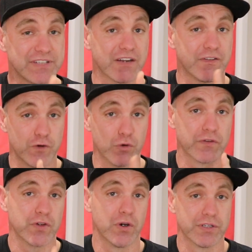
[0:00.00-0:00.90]
done a full
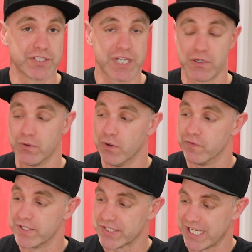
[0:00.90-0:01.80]
review on the channel
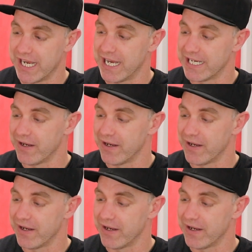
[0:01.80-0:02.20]
of this car.